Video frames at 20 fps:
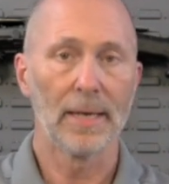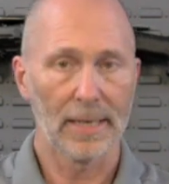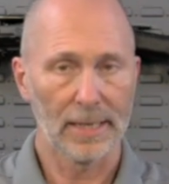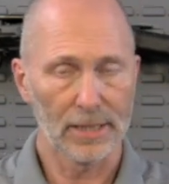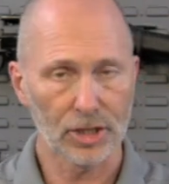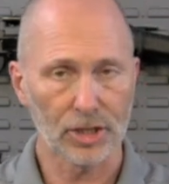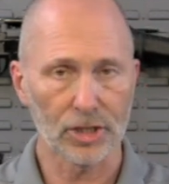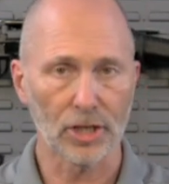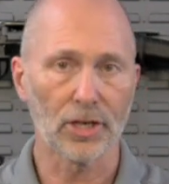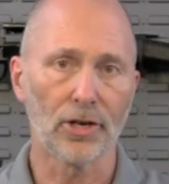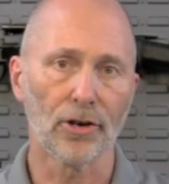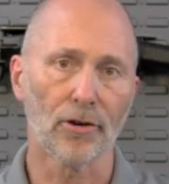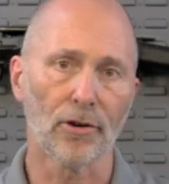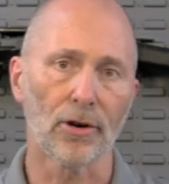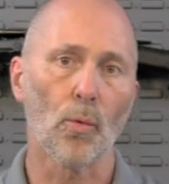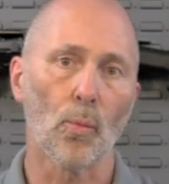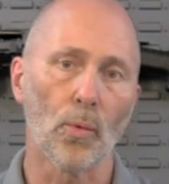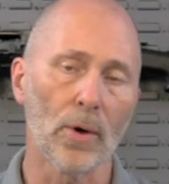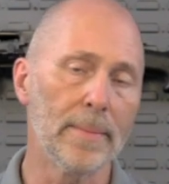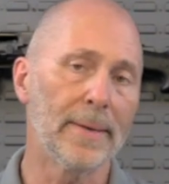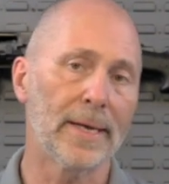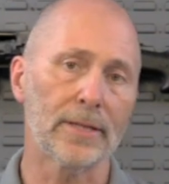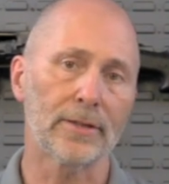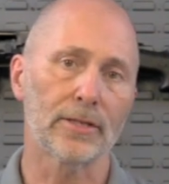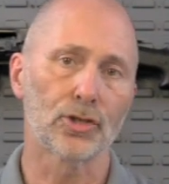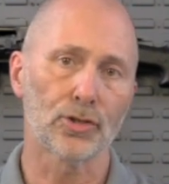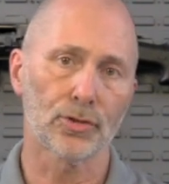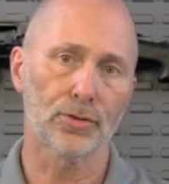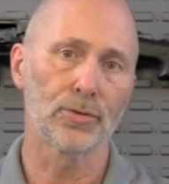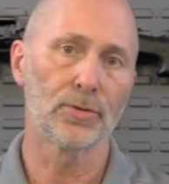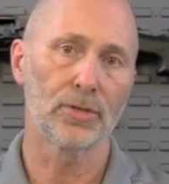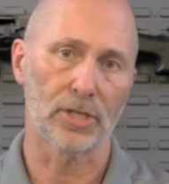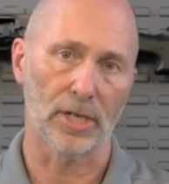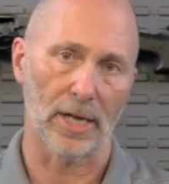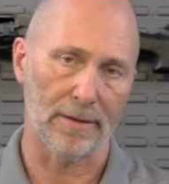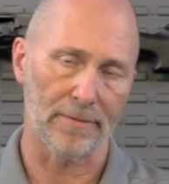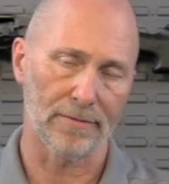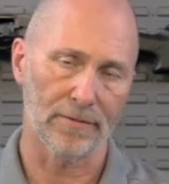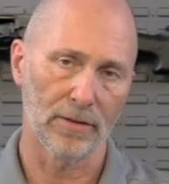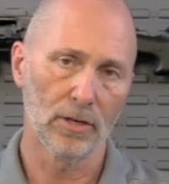SecureIt, we make the True
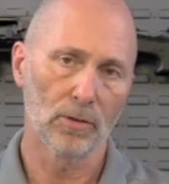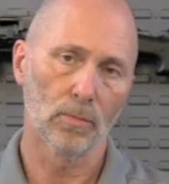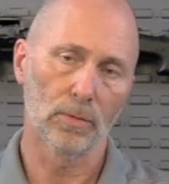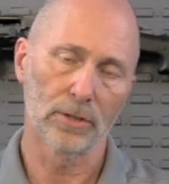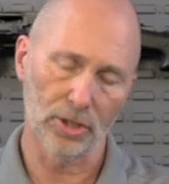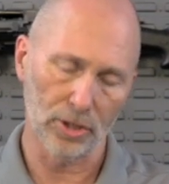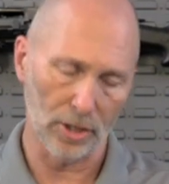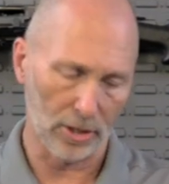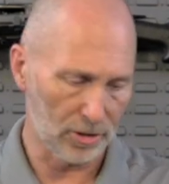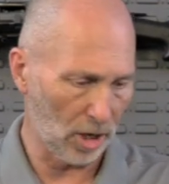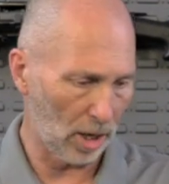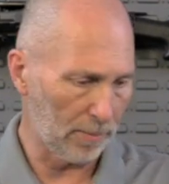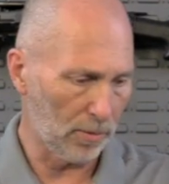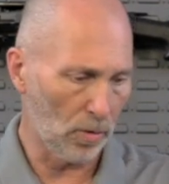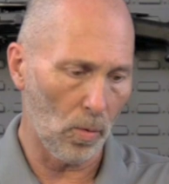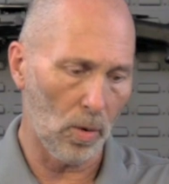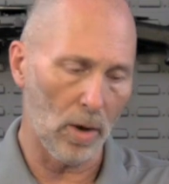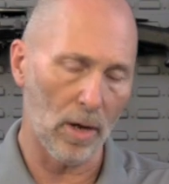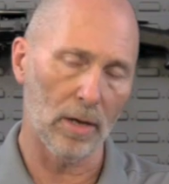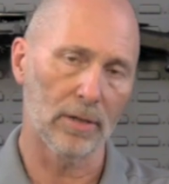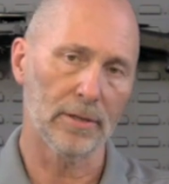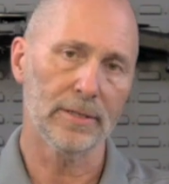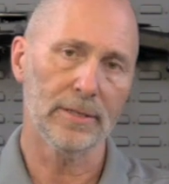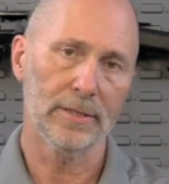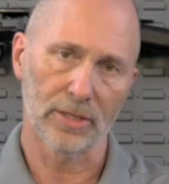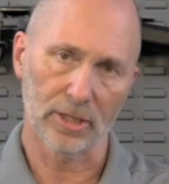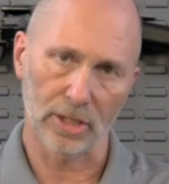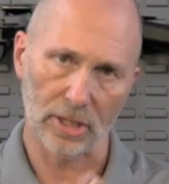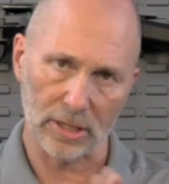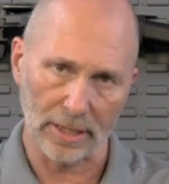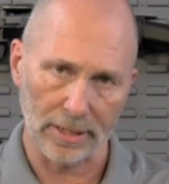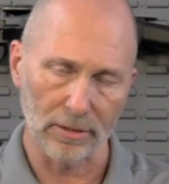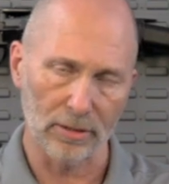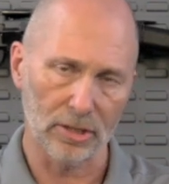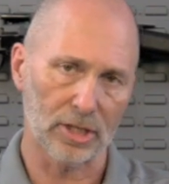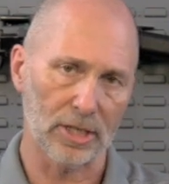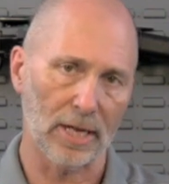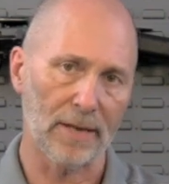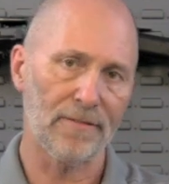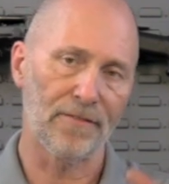Safe, which is a double-walled steel
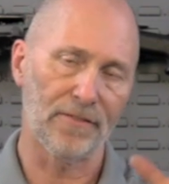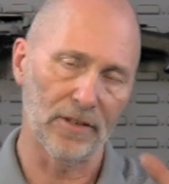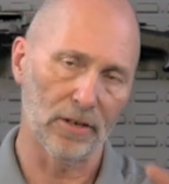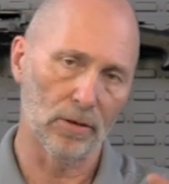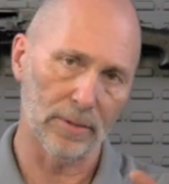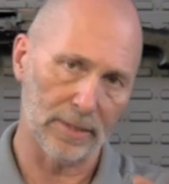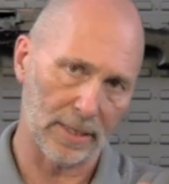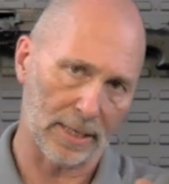safe filled with a